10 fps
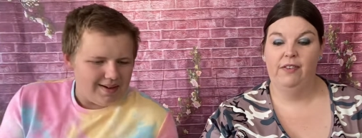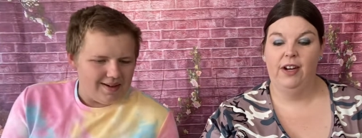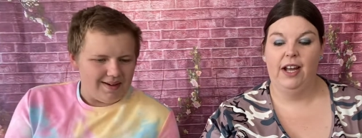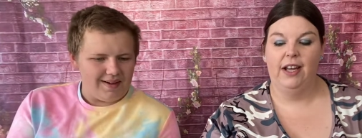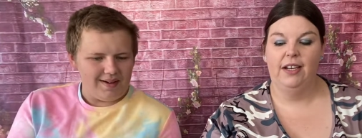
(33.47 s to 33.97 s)

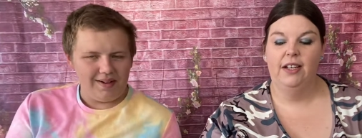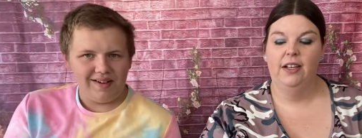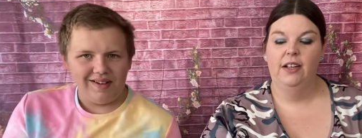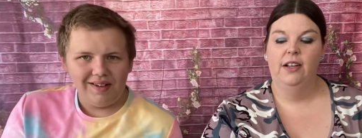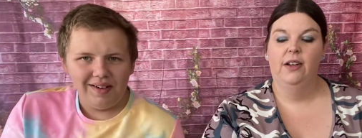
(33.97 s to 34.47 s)
Speaker 1: had.
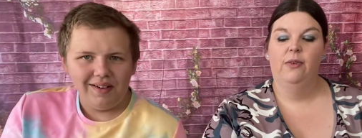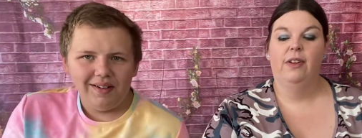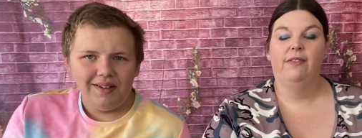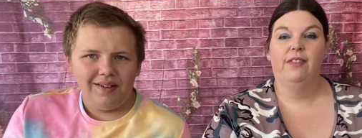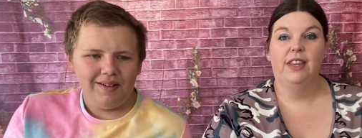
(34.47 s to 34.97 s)
We
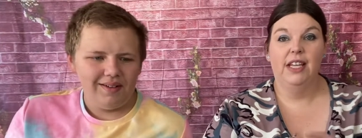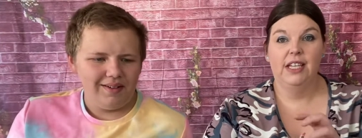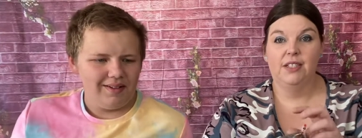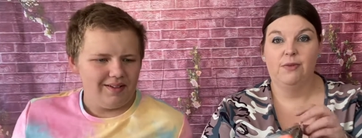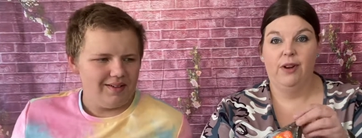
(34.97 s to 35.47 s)
have
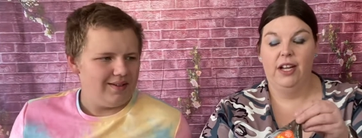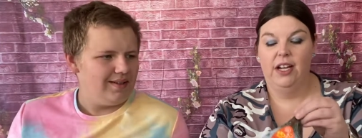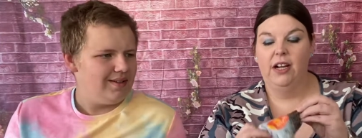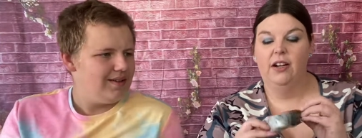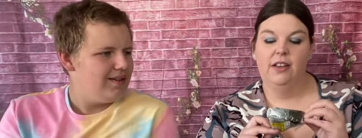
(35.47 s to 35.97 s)
these right
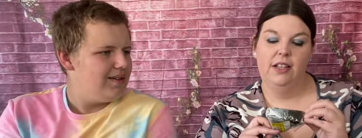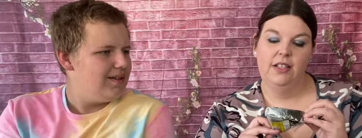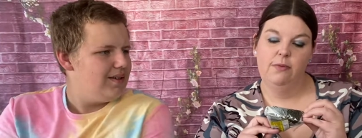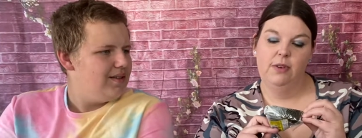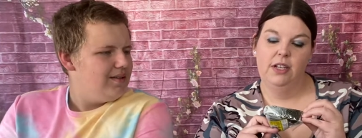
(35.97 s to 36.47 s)
here.
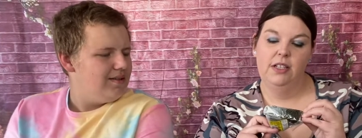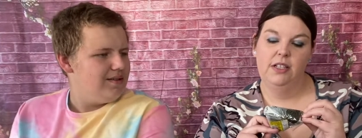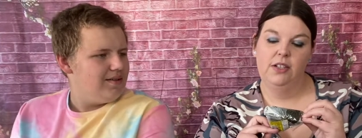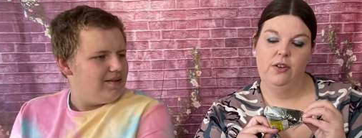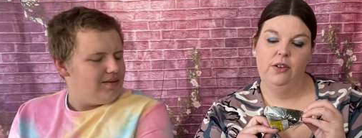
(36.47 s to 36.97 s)
This one is
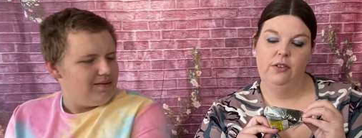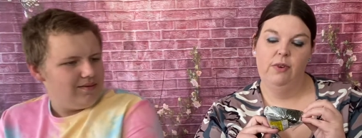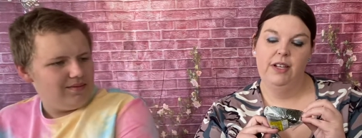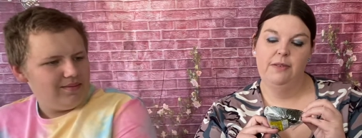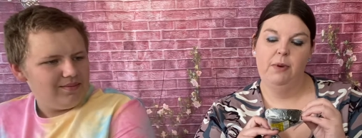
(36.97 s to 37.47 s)
cooked
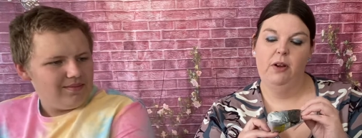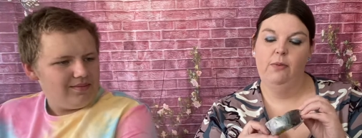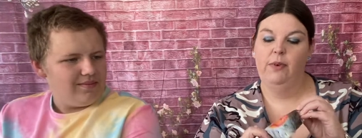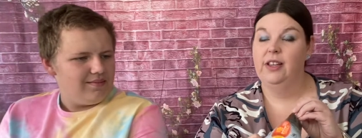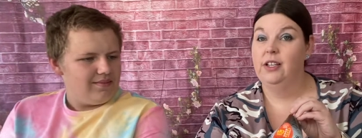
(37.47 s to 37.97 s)
rice
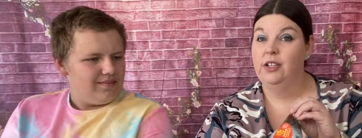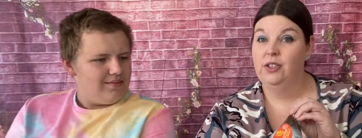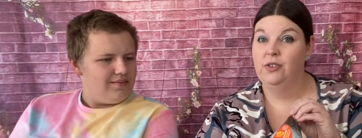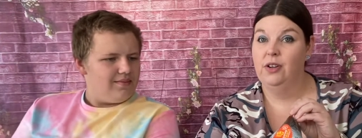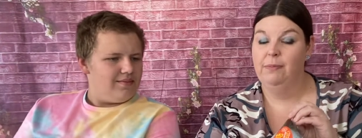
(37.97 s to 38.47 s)
ball with
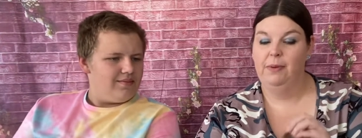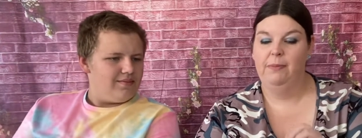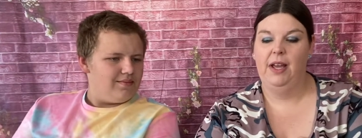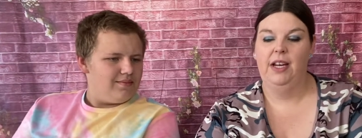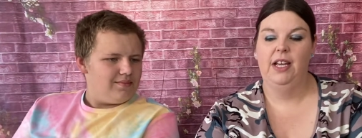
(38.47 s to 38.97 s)
shrimp and
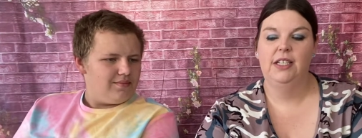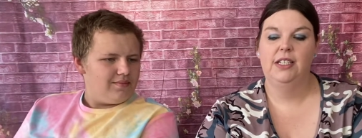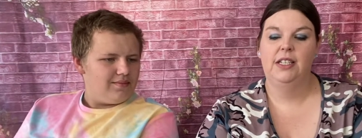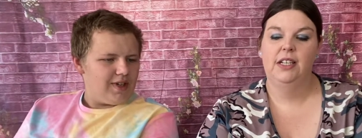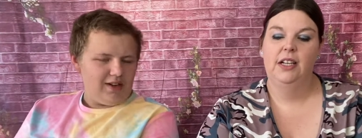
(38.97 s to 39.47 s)
mayonnaise.
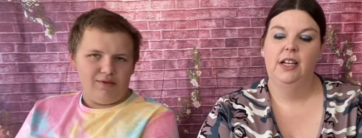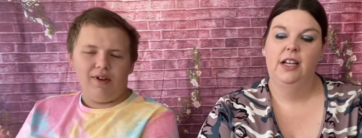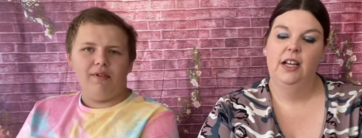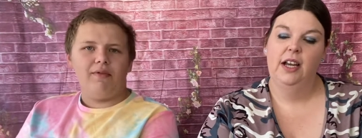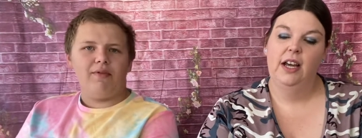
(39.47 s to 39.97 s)
Speaker 2: That's
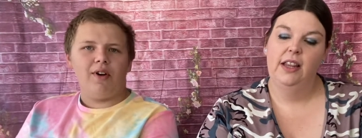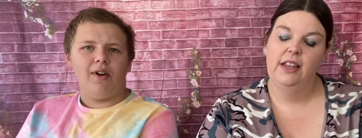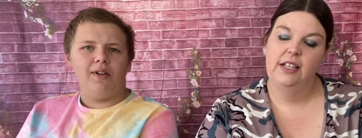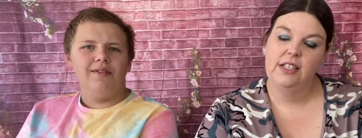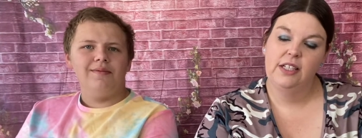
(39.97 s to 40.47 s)
what went wrong. And
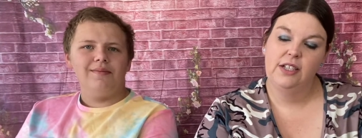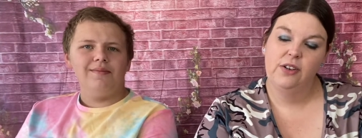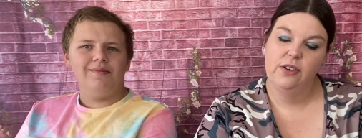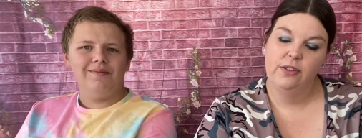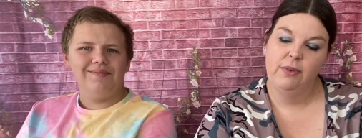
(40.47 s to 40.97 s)
this
Speaker 1: is
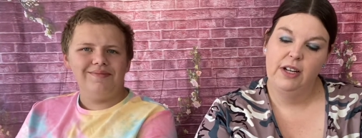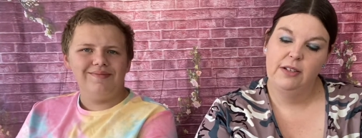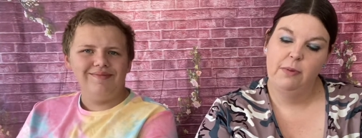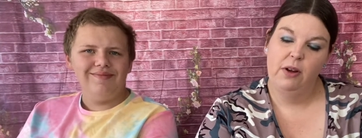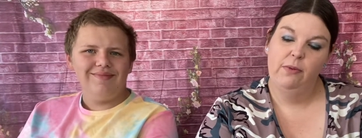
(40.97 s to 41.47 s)
cooked rice
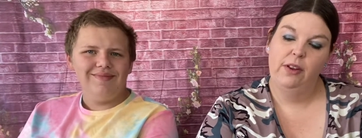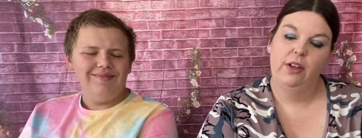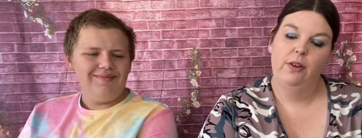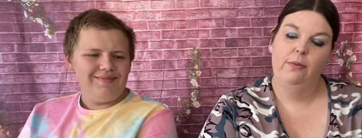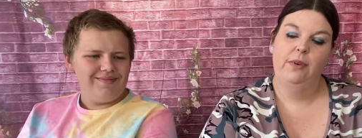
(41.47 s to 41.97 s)
ball with
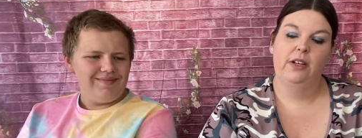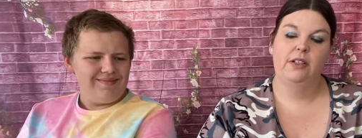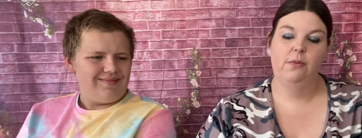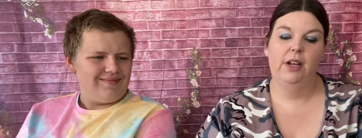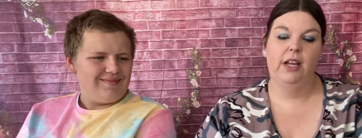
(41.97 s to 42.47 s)
cumin and
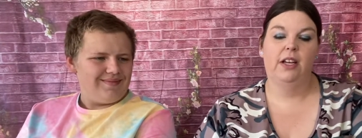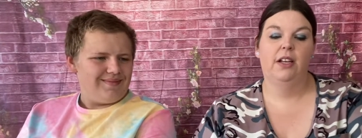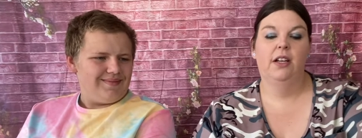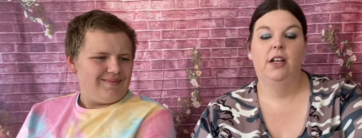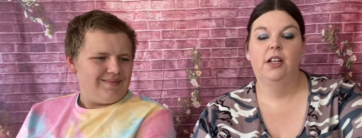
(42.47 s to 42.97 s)
squid.
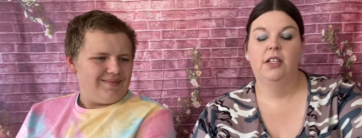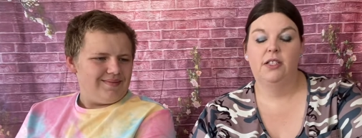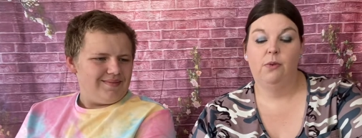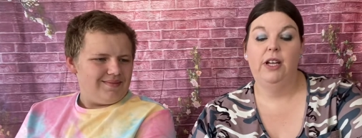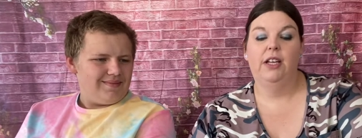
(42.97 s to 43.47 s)

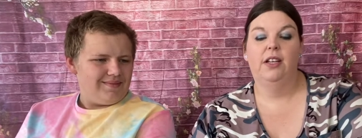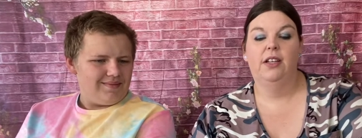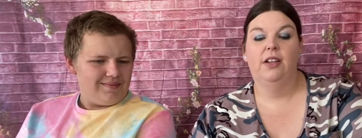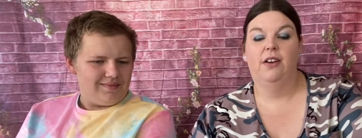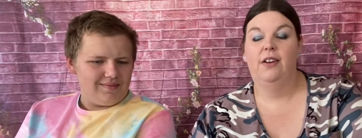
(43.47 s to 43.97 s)
Squid,
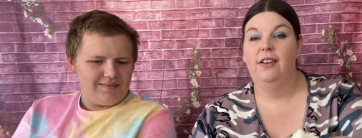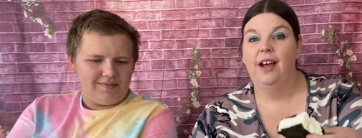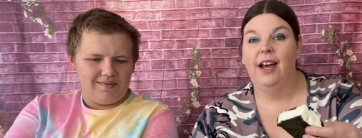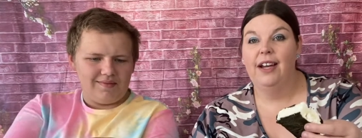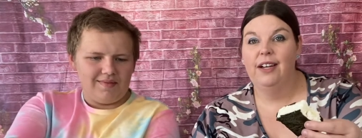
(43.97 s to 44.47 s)
y'all.
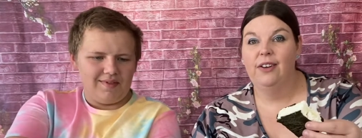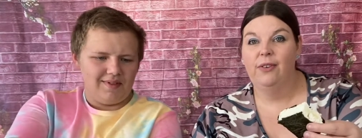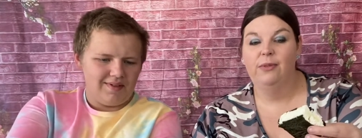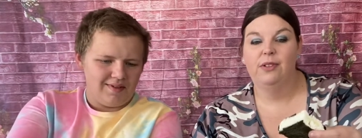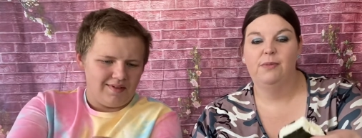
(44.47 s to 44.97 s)
I didn't know
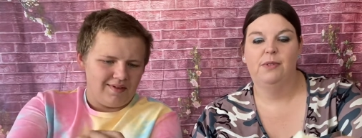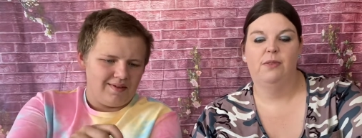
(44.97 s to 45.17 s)
you were supposed to